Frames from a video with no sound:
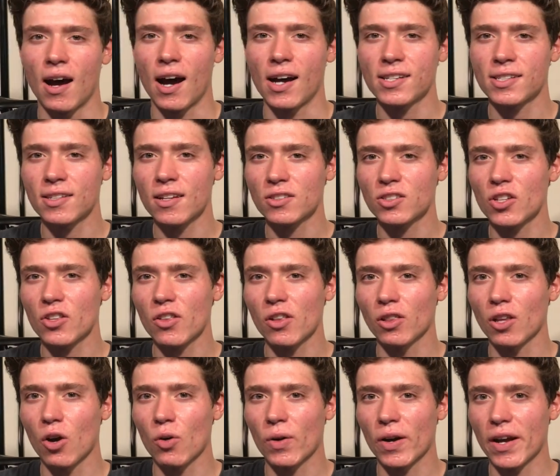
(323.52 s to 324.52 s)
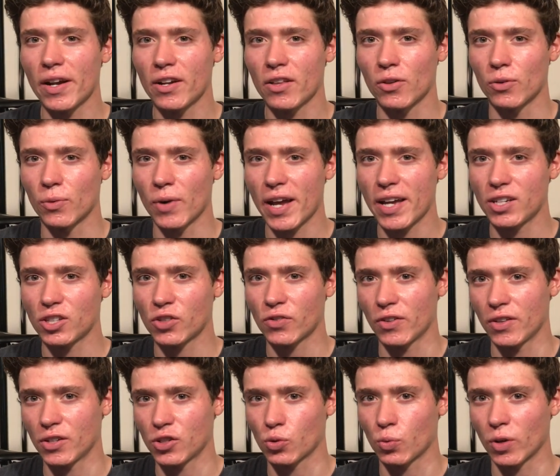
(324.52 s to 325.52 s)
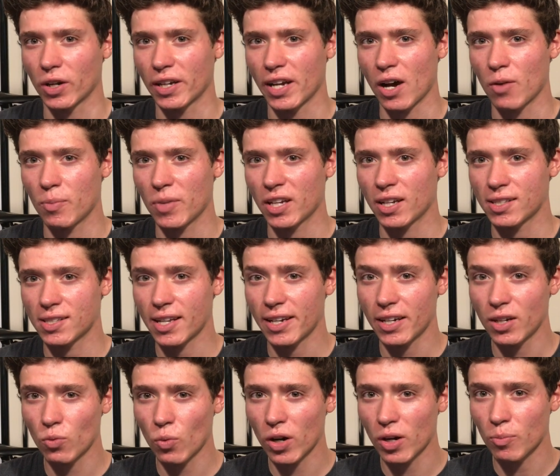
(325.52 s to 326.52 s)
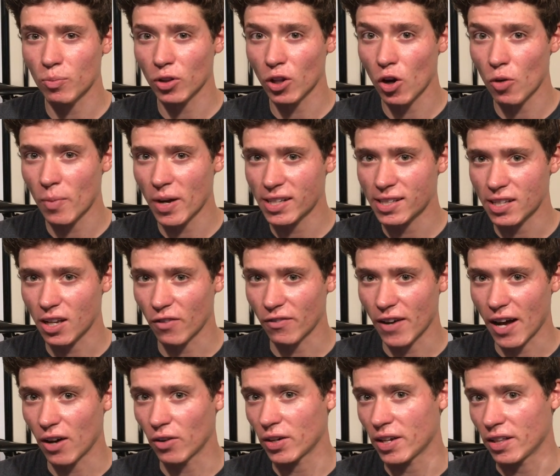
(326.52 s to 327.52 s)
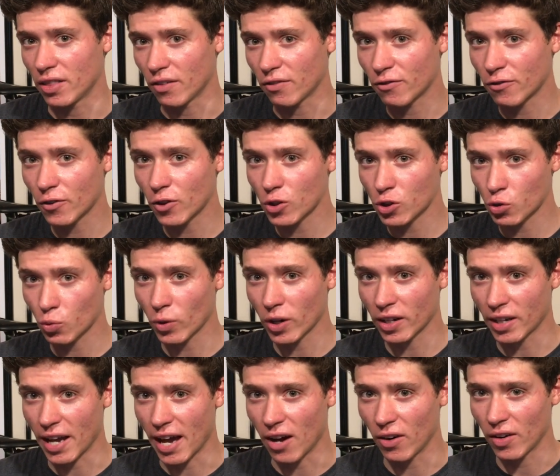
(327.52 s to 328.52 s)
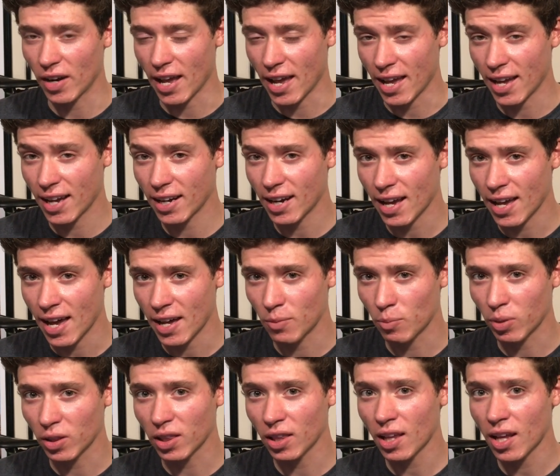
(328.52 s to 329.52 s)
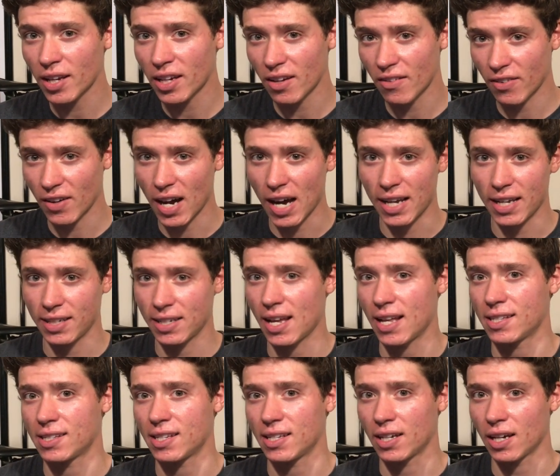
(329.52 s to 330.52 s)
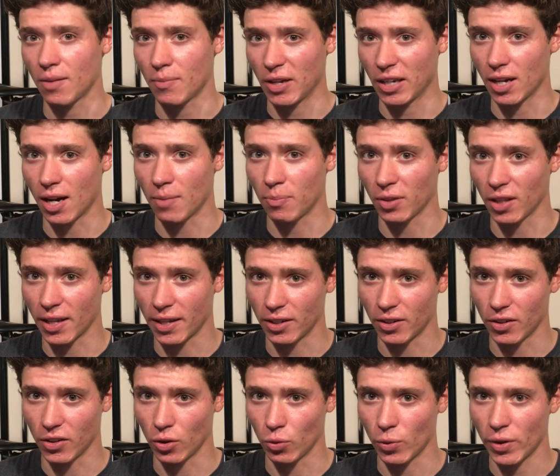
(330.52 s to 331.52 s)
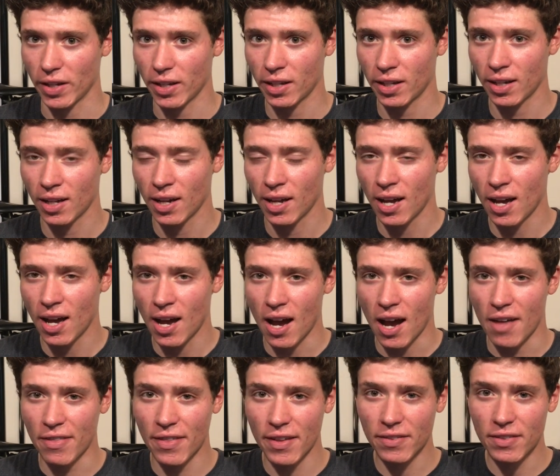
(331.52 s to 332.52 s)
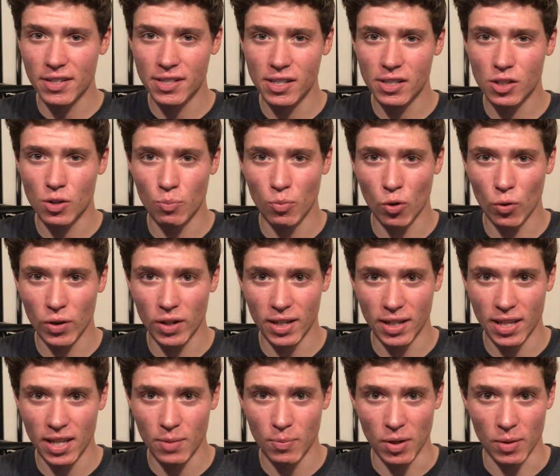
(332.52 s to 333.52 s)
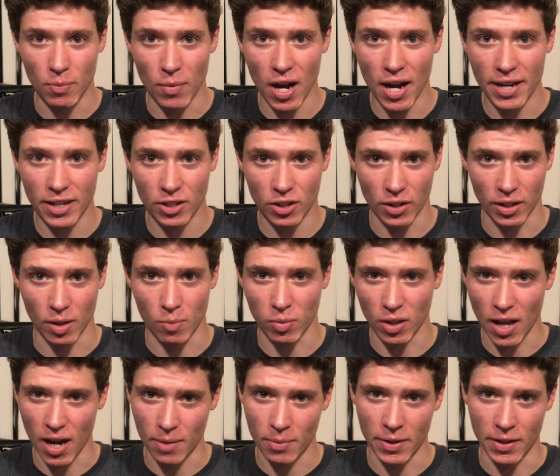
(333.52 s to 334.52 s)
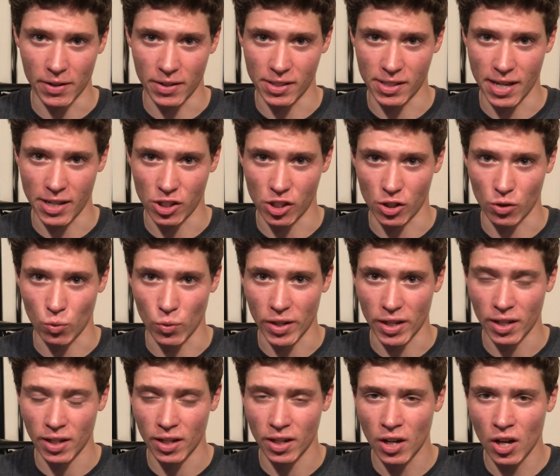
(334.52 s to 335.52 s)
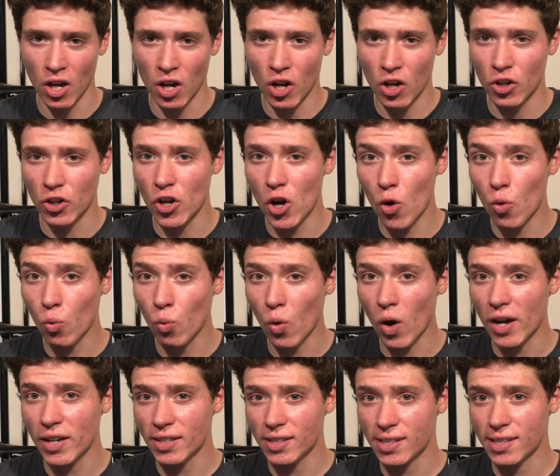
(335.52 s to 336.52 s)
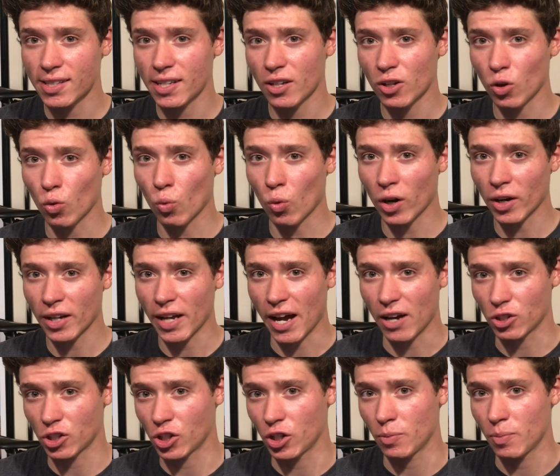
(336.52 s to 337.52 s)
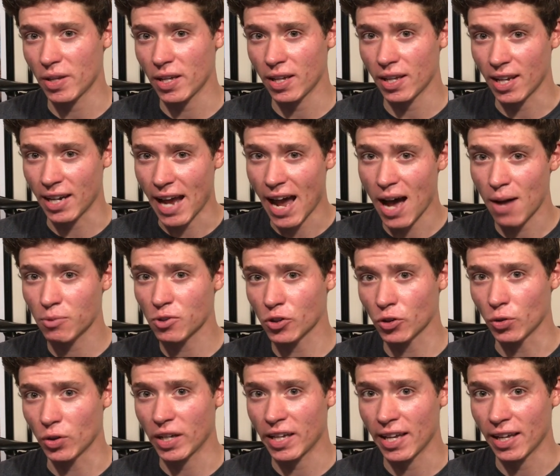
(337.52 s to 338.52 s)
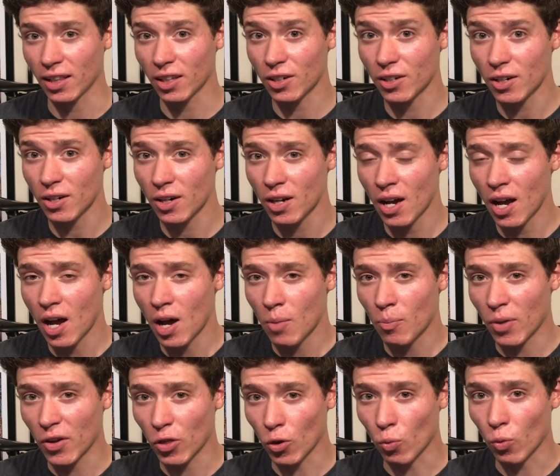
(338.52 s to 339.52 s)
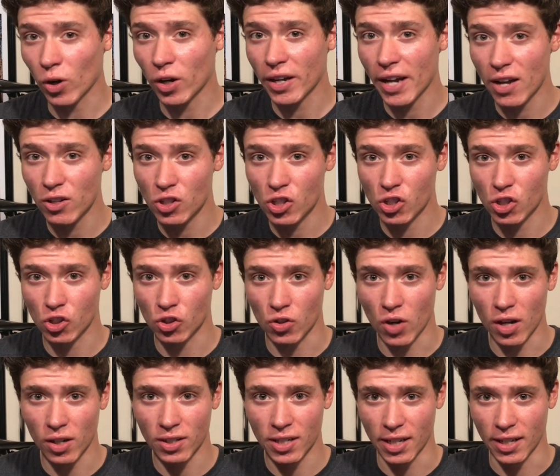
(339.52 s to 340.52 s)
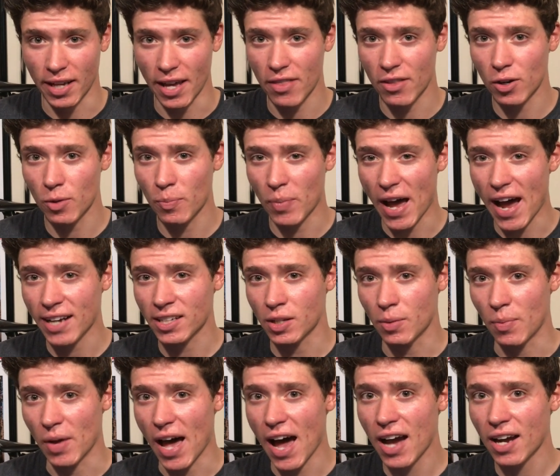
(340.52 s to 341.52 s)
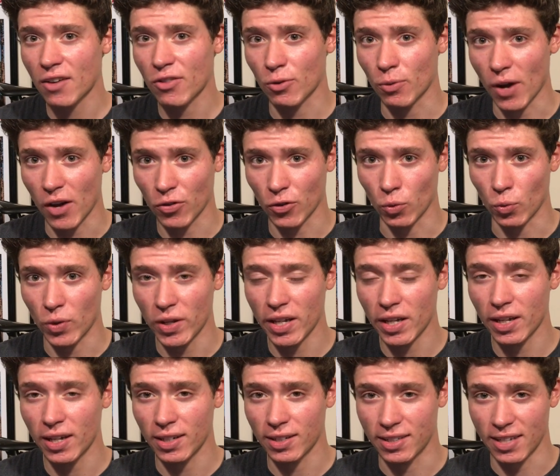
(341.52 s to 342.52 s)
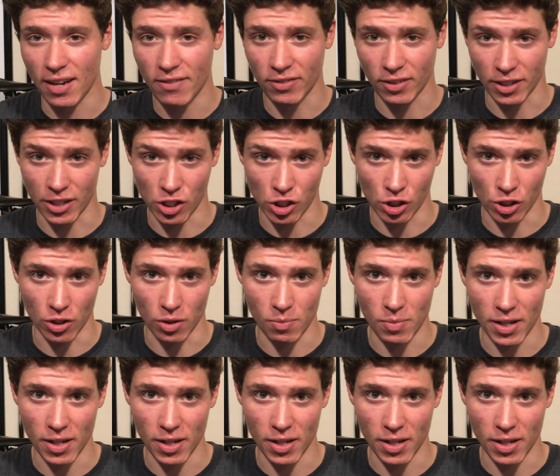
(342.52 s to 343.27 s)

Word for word: I stuck to the lower end of the range for this workout because I didn't want to blow myself out in the first workout, and I had plenty of high intensity coming up later in the week. I think this is important to keep in mind during a block periodization week. No one single workout should be an absolute killer, but the workouts strung together back to back throughout the week definitely should